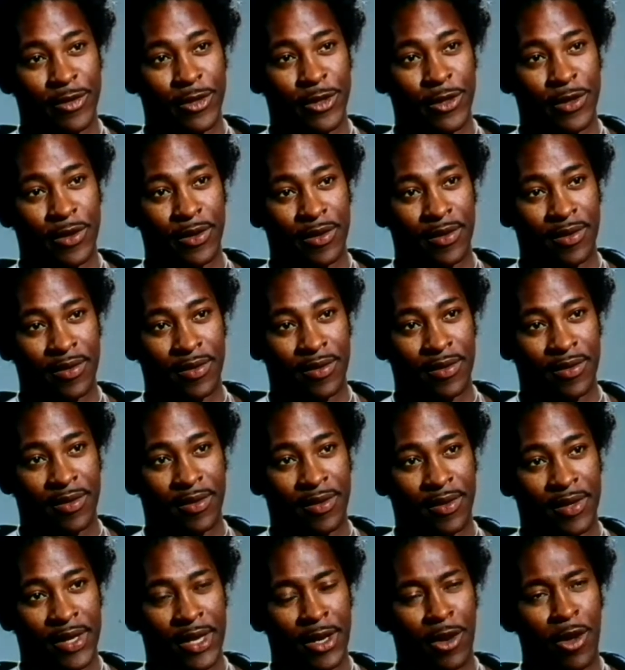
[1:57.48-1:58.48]
For sure.
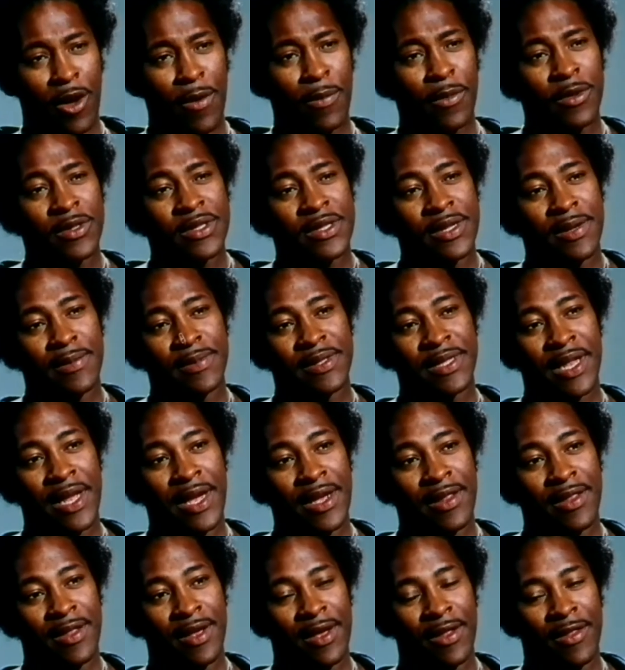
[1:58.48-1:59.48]
It almost seems
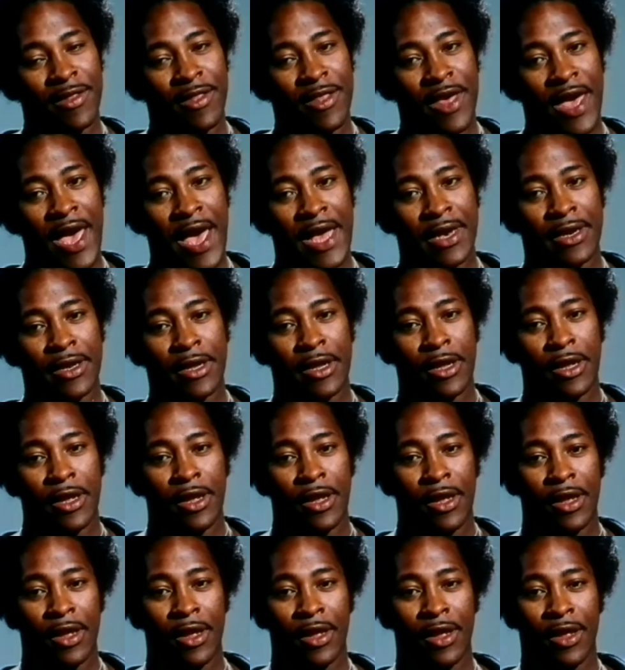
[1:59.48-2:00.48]
like that
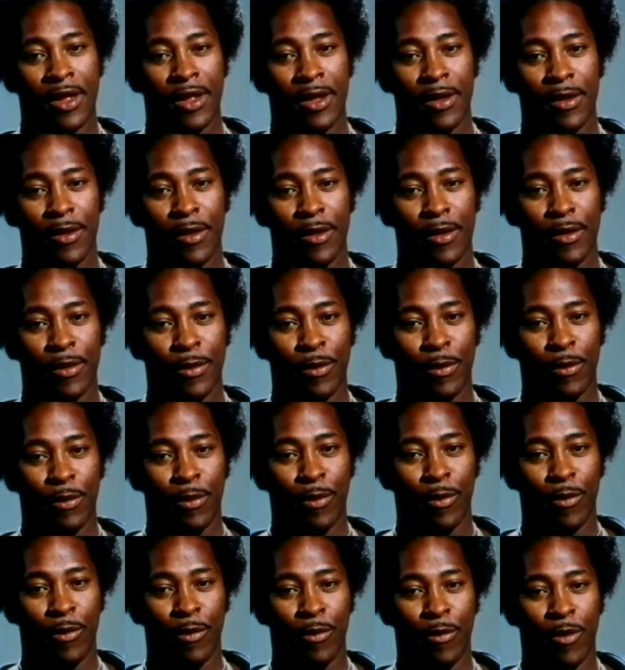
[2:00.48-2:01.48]

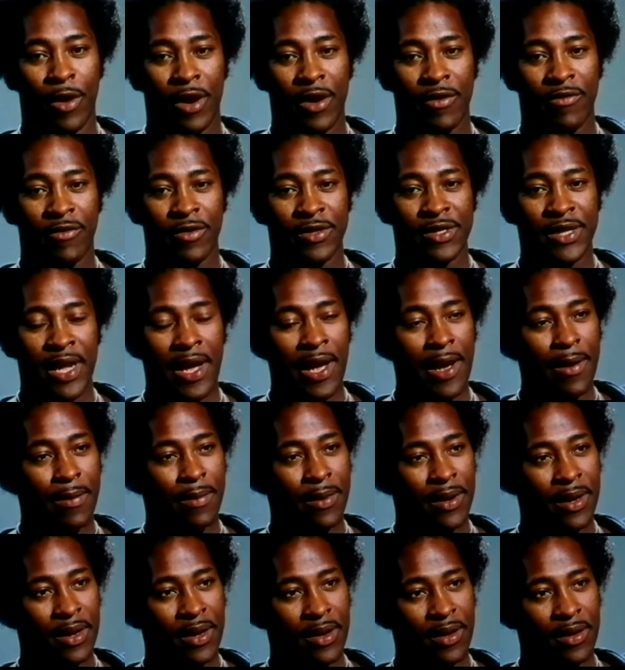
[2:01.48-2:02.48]
whatever is
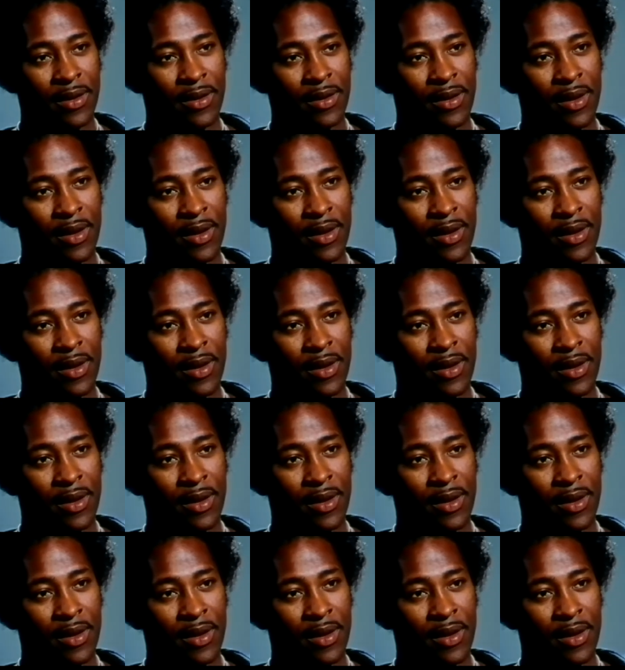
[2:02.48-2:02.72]
happening